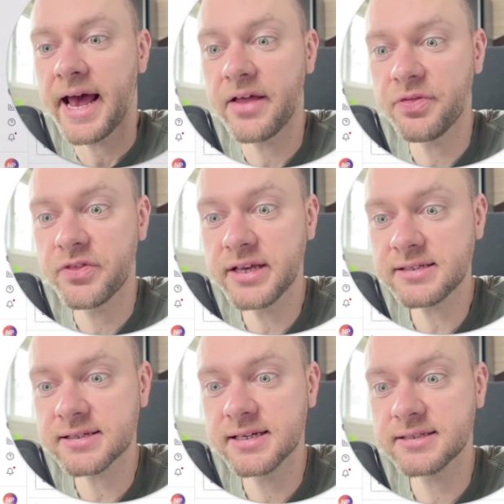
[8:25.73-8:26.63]
And
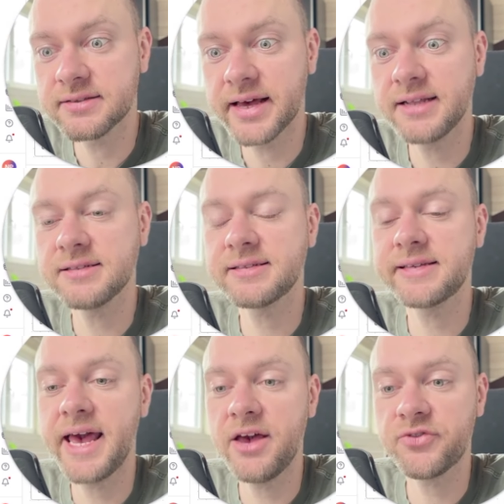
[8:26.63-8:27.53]
this is then
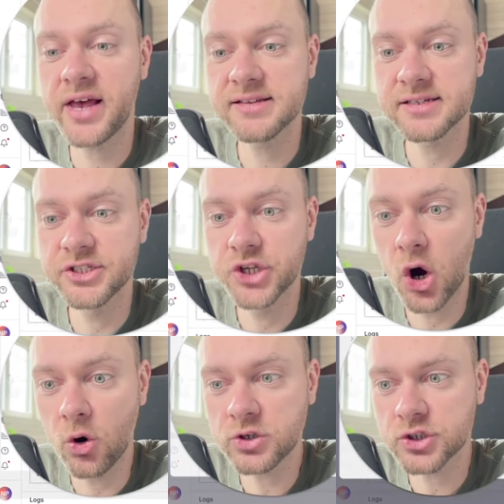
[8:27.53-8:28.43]
saved as a
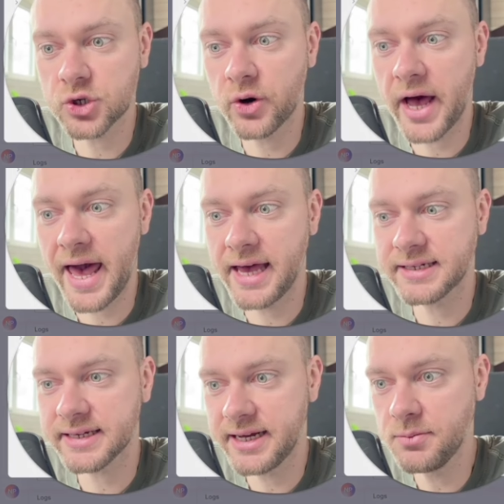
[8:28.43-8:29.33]
note to
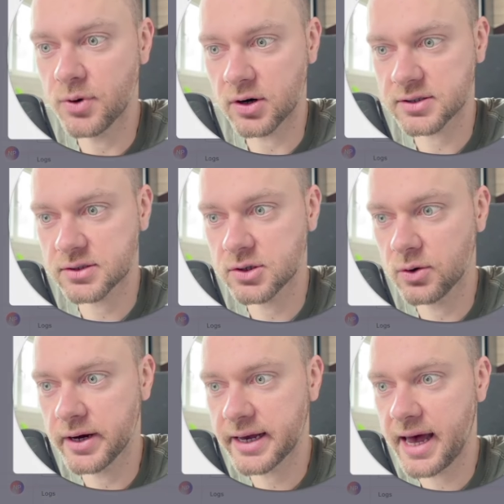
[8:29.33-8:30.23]
8inbox.
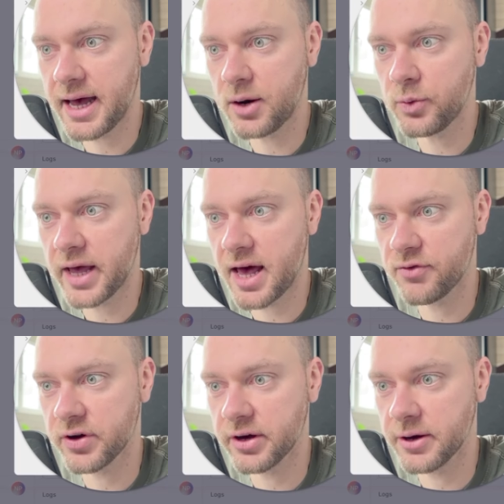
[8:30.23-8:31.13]
So again, we
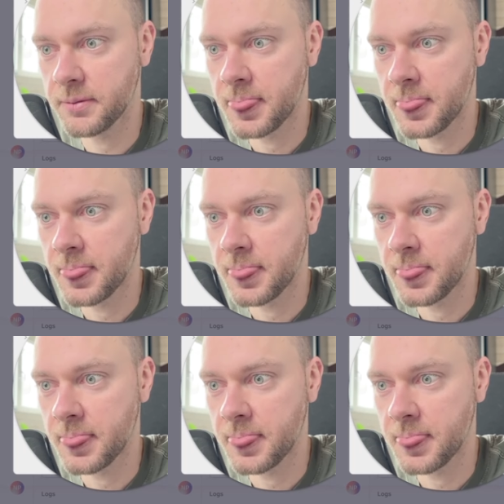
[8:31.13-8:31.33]
have a